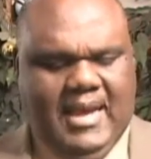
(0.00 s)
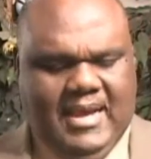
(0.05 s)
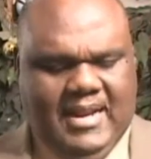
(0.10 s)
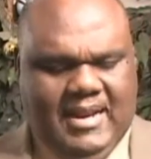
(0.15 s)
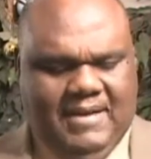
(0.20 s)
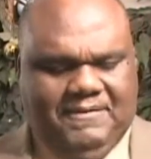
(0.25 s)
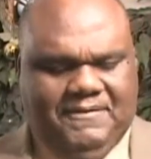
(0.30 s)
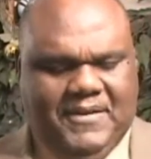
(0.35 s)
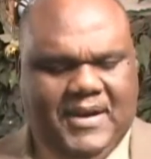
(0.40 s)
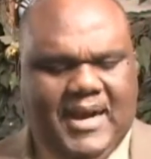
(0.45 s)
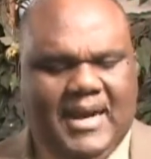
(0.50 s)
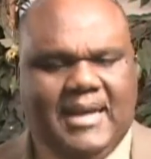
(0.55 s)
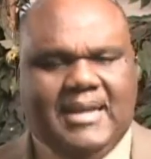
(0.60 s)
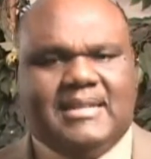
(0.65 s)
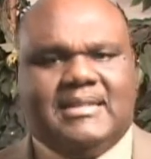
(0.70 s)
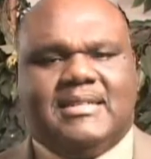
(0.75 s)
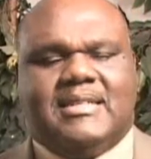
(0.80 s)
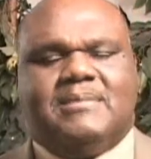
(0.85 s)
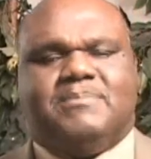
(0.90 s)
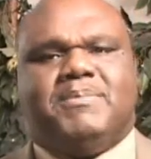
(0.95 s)
And I
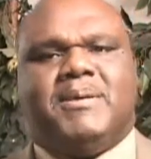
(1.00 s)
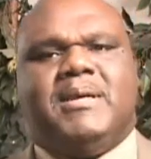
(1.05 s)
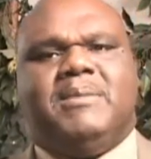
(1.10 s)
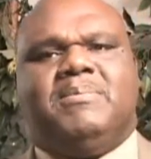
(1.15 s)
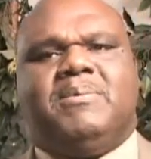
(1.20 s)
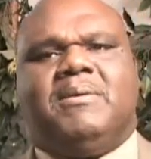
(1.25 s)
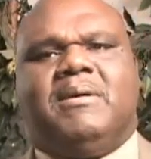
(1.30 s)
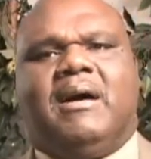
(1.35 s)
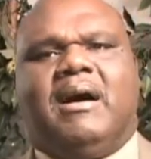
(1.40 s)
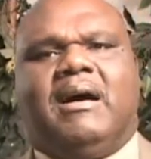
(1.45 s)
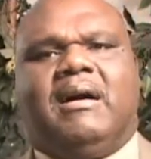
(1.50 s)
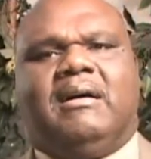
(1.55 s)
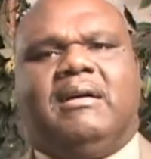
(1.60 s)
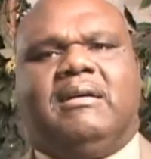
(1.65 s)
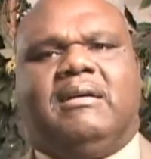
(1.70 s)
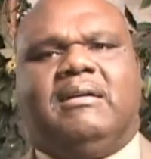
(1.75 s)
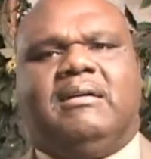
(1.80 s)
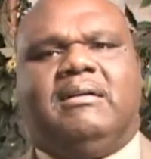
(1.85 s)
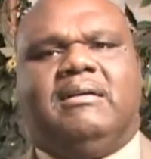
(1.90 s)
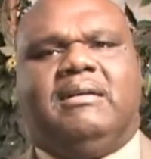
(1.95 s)
find that people
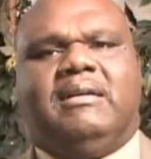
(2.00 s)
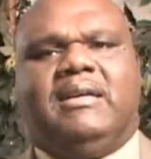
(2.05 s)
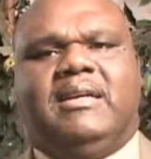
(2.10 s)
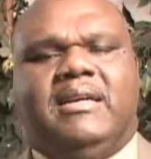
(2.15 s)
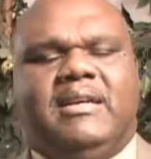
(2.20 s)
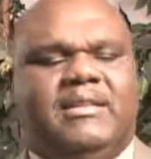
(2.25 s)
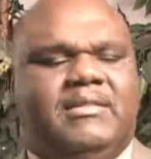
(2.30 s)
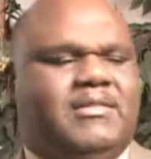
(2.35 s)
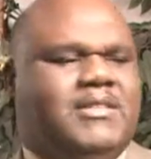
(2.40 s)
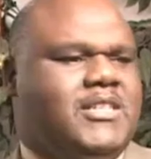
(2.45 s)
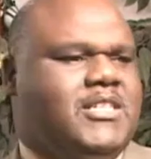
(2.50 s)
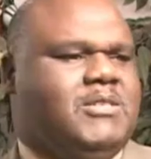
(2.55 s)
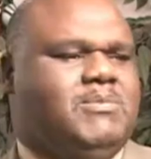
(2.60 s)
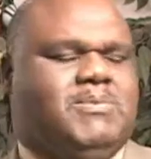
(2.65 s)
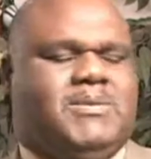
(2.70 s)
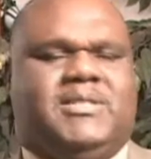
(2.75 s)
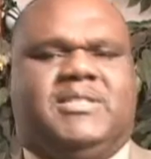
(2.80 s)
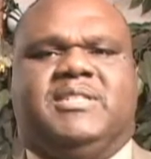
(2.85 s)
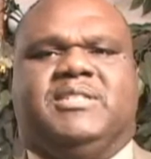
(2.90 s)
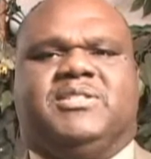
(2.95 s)
are in these
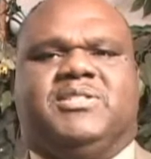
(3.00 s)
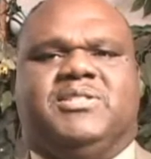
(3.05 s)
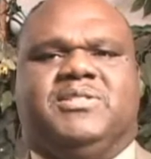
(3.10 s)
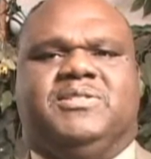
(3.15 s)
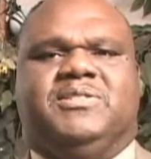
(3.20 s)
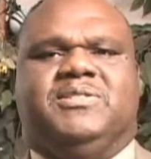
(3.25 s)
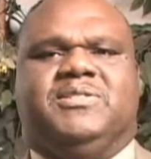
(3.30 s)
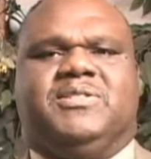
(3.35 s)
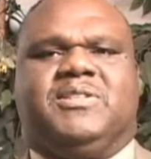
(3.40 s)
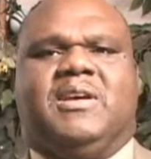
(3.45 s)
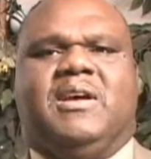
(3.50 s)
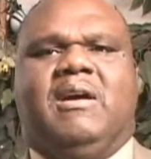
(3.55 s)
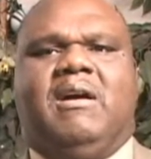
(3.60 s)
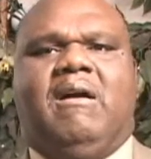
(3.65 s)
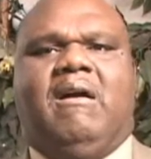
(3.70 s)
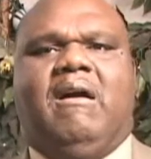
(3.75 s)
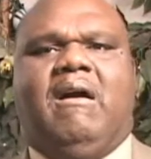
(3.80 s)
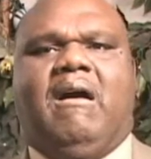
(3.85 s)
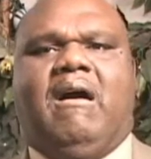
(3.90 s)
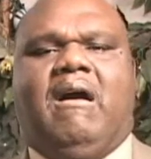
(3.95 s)
positions
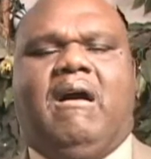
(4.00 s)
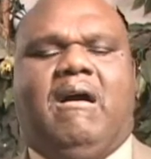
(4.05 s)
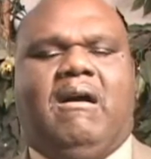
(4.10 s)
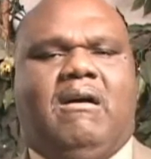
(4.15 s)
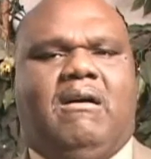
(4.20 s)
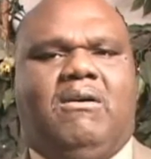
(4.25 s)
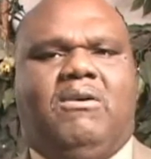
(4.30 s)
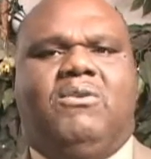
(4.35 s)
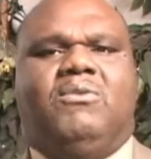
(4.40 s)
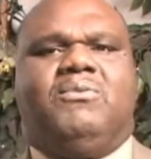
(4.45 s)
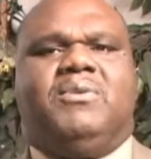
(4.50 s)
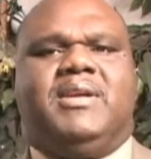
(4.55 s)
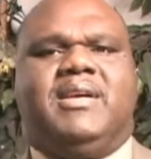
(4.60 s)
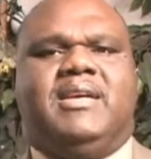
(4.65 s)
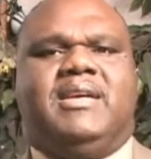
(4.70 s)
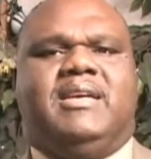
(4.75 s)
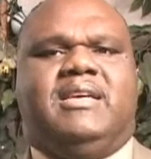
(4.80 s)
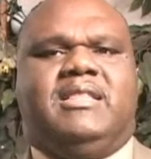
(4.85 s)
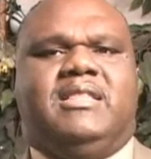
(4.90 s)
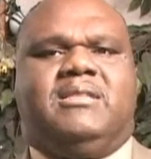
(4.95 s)
are
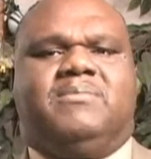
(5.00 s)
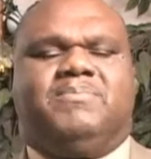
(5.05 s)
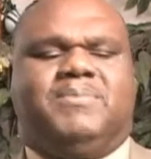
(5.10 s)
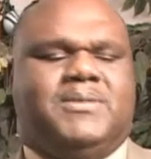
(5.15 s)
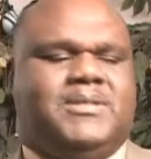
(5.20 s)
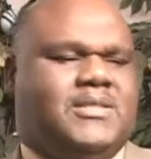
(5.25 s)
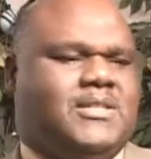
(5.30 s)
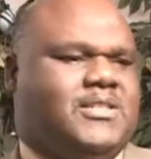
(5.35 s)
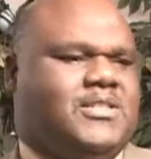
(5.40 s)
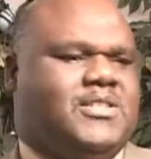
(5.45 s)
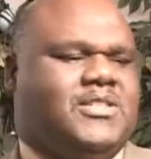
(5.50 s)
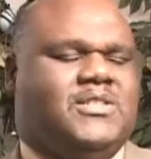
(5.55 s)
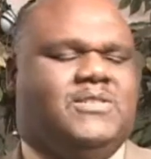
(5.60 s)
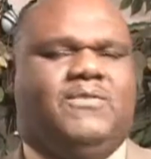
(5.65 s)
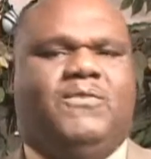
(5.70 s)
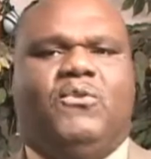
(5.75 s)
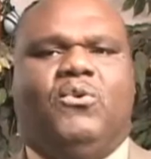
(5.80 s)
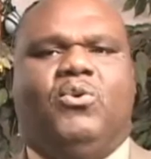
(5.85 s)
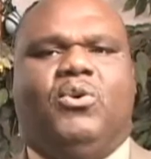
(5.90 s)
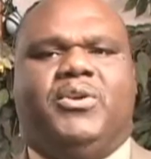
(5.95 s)
only in the position
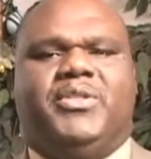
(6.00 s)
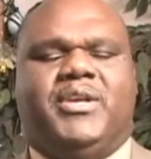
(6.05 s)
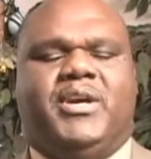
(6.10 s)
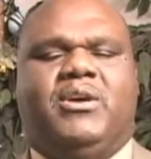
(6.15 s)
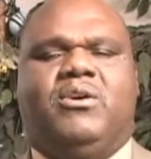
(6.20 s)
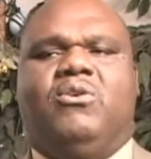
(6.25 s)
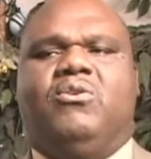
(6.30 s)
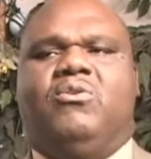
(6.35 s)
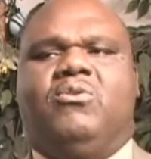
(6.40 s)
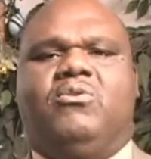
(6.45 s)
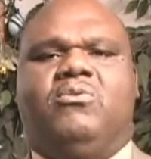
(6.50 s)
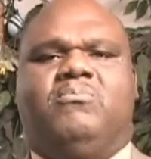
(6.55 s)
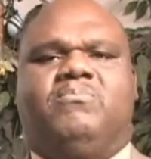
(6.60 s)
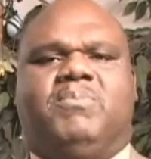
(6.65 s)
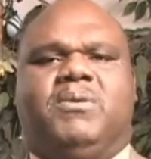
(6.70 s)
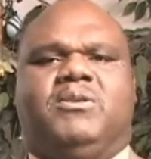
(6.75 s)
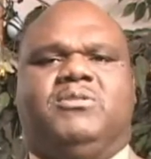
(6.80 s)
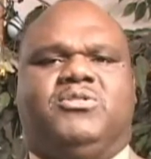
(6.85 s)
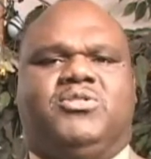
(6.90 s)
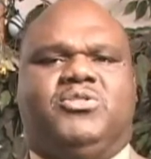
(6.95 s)
for their own
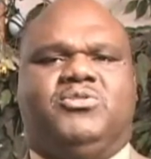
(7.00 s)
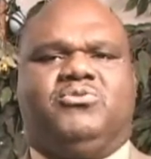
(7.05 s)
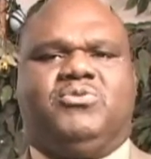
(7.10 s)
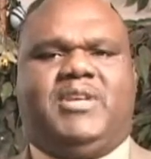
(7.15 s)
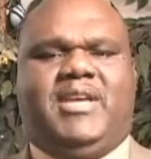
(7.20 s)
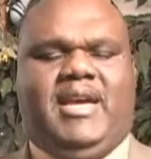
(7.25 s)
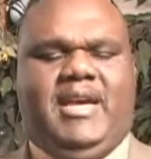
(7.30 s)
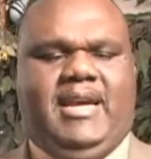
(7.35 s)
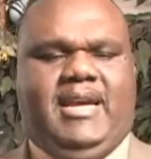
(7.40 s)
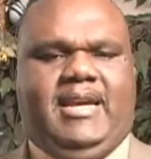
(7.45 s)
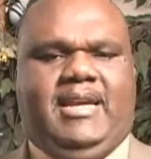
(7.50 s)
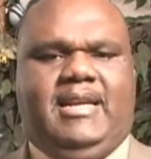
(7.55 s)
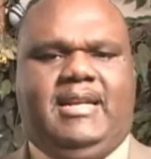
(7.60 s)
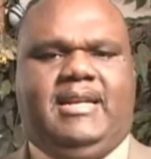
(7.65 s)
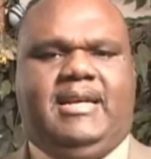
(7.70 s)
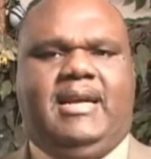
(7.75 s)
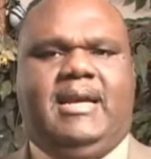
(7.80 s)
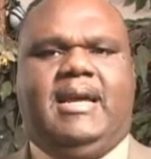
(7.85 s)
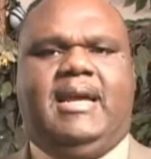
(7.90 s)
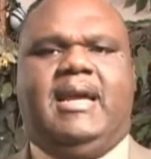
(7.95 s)
personal
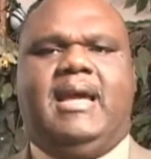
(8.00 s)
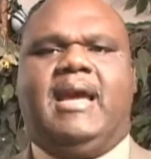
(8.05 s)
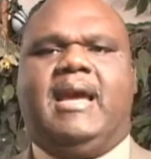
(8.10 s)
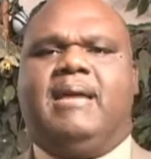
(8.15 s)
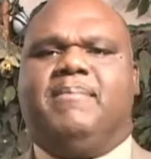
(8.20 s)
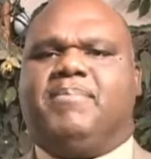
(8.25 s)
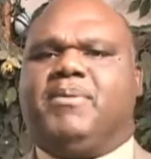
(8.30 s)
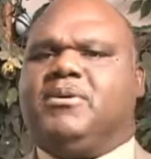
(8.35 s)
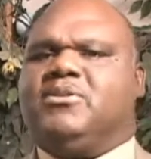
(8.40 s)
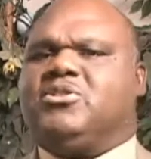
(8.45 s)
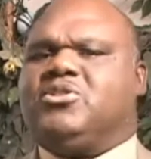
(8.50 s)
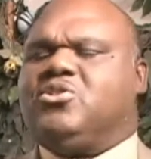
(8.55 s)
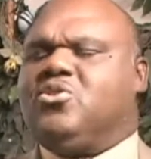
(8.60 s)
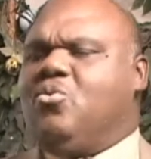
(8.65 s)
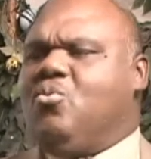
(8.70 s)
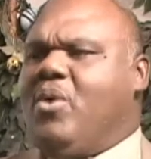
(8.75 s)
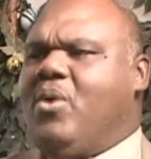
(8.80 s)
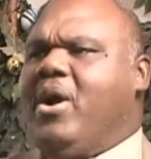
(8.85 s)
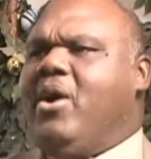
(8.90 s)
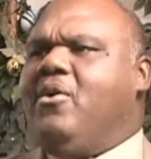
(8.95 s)
gain and
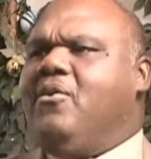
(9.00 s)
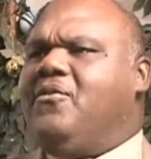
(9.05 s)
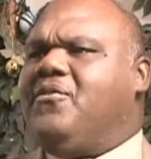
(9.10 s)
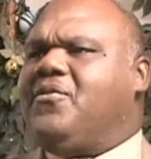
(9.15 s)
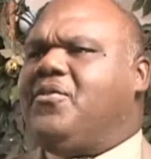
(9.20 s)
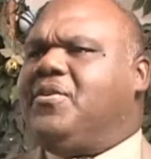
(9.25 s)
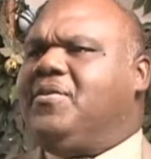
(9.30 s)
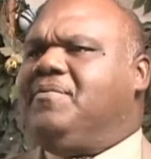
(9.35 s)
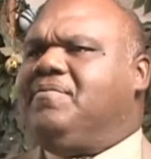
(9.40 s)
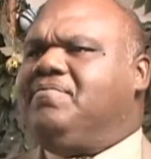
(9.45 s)
personal wealth.